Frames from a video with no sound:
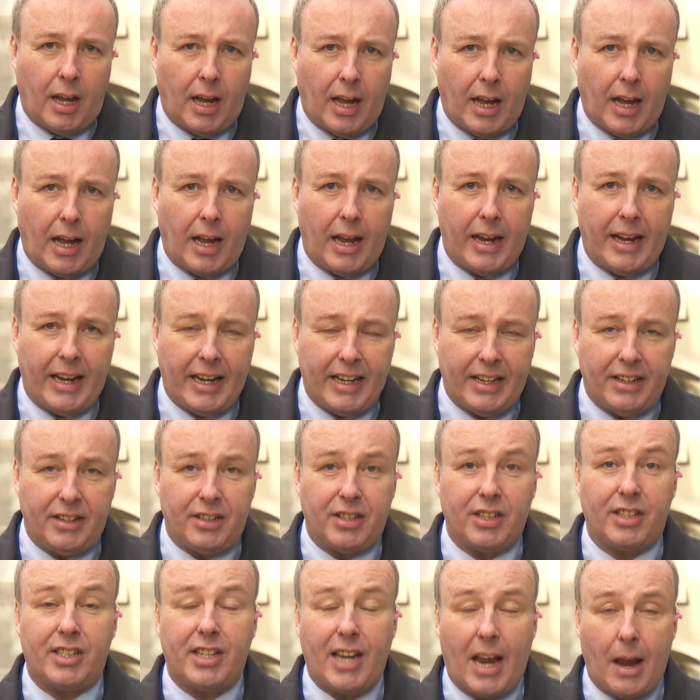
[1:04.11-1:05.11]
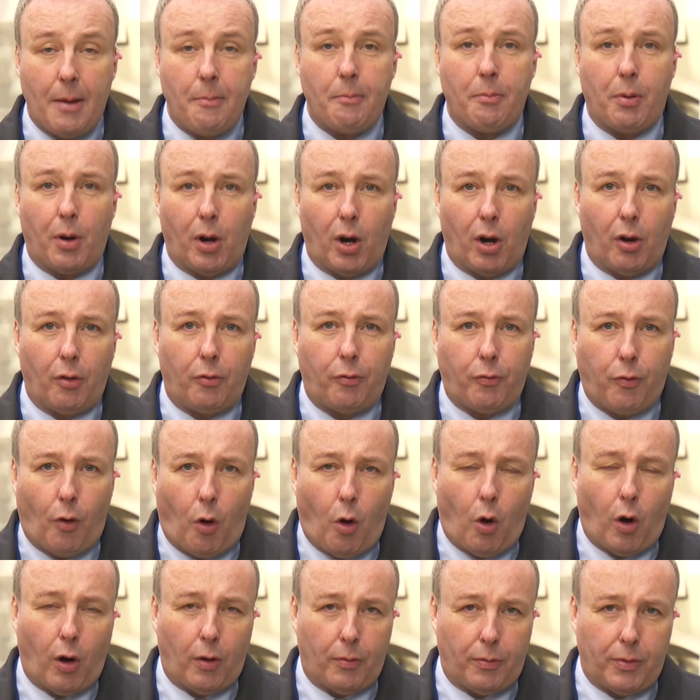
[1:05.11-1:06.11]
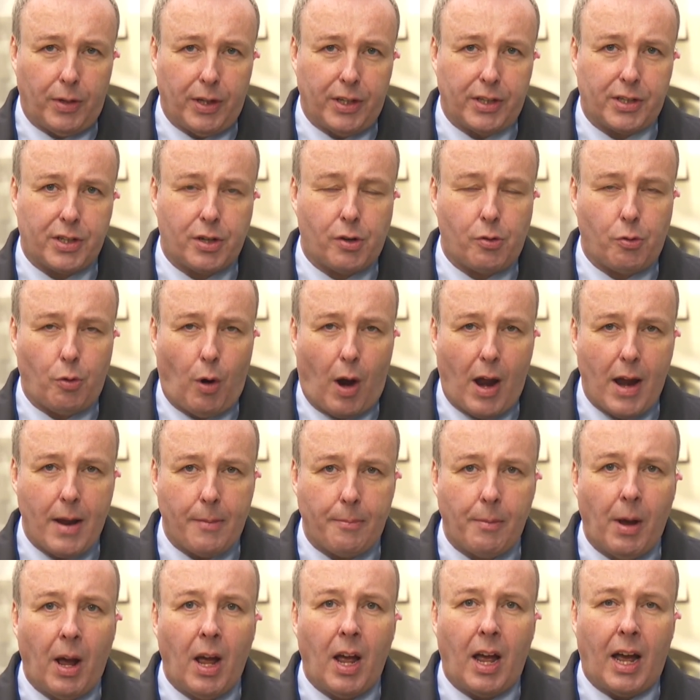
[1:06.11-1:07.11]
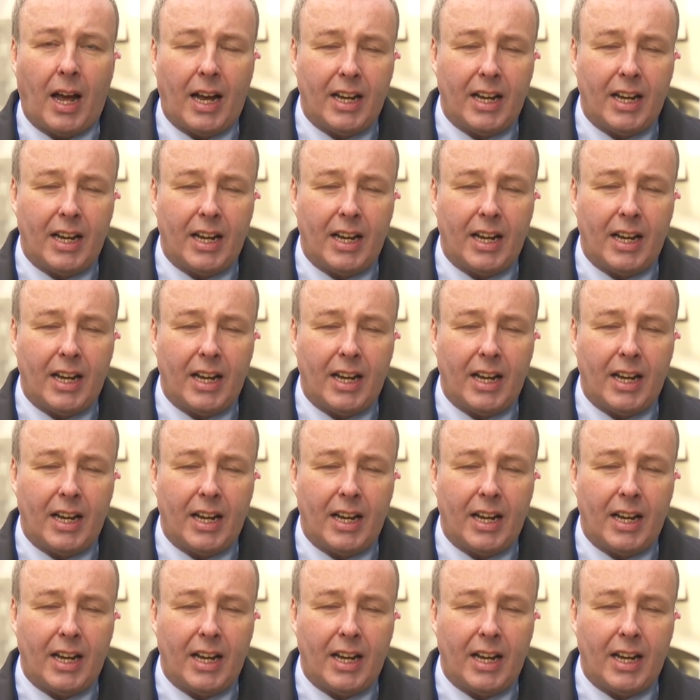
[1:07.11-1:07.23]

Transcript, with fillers: in December for this crime.